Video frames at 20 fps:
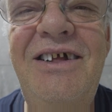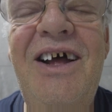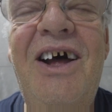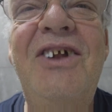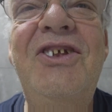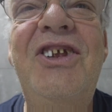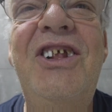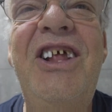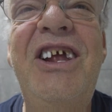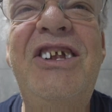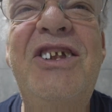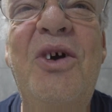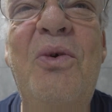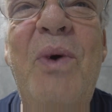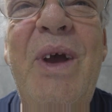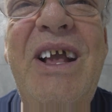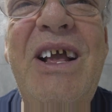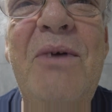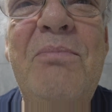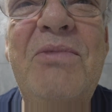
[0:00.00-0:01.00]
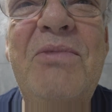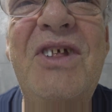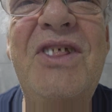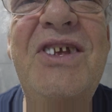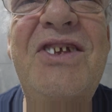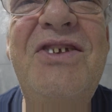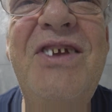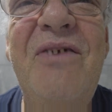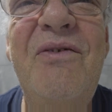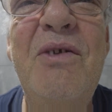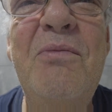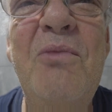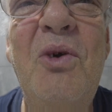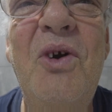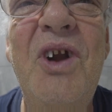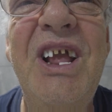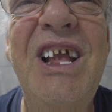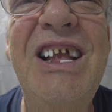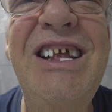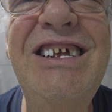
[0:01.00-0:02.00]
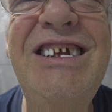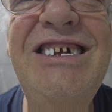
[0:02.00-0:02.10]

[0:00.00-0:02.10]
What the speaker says: How'd you like to wake up to this every morning?